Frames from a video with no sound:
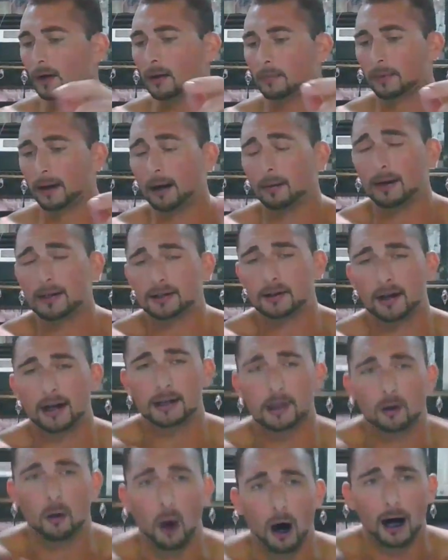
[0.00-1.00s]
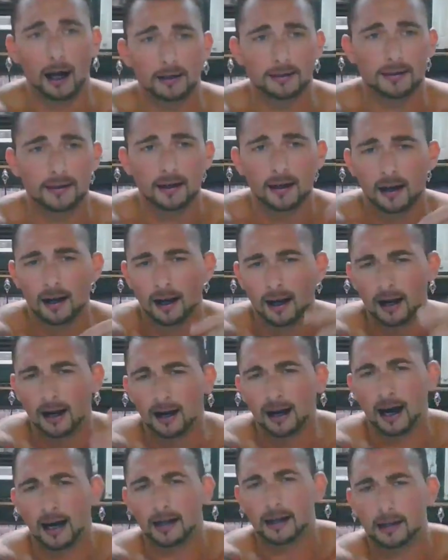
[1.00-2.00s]
But anyway, so that's quads.
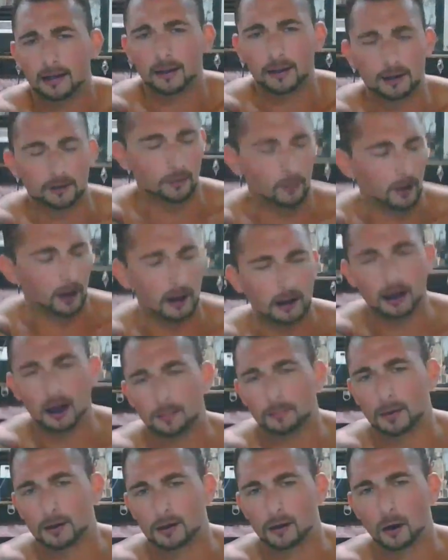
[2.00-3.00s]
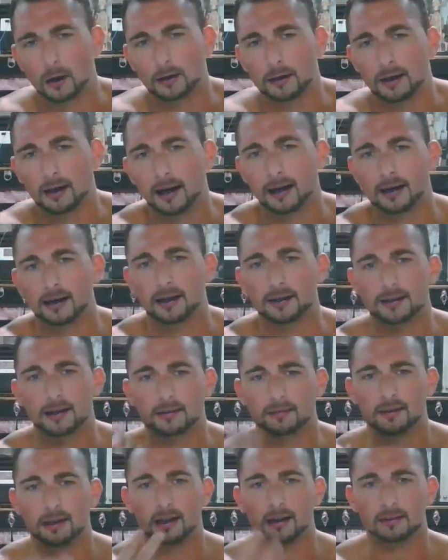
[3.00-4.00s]
I did just want to keep it short today because
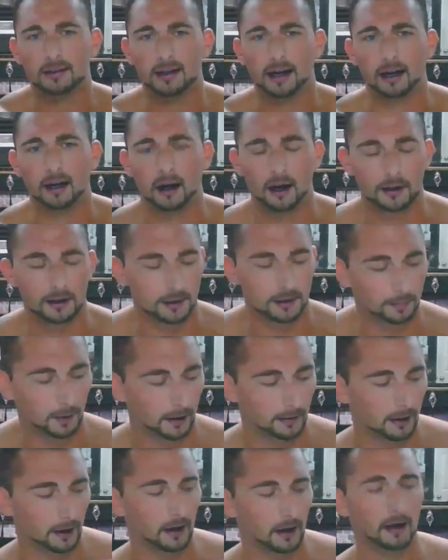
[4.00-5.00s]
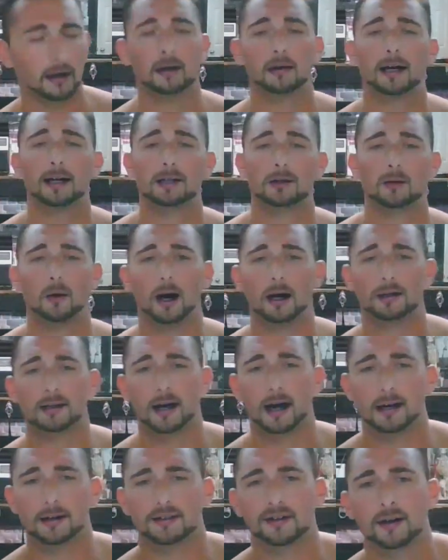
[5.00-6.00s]
it, you know, kind of hurts. But that's quads,
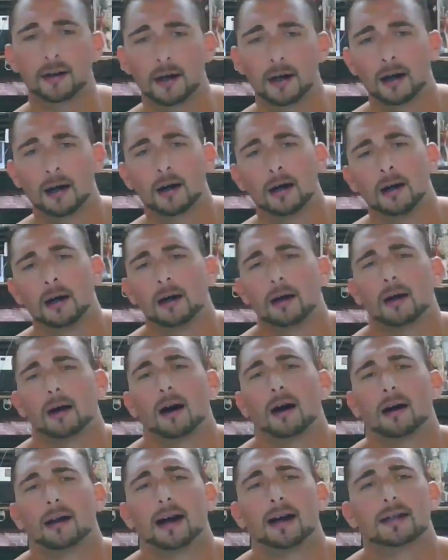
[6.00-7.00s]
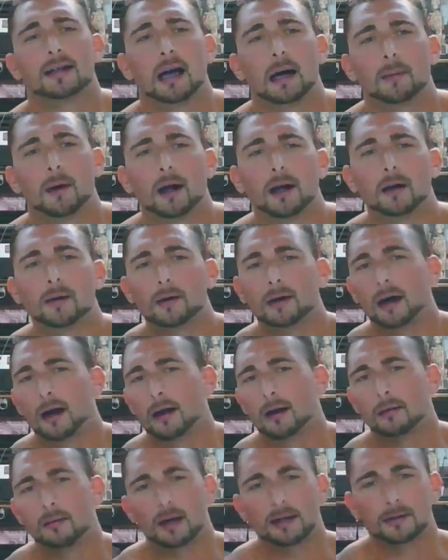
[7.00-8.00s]
guys. Next time I'll do
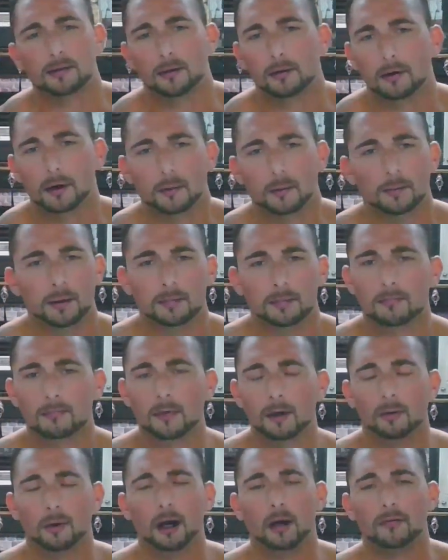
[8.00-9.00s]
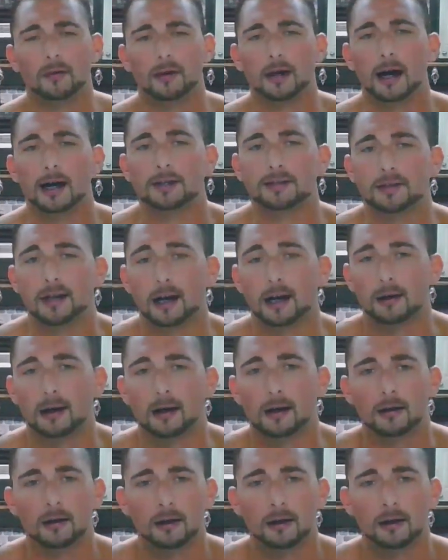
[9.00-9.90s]
another muscle group, whatever you guys think.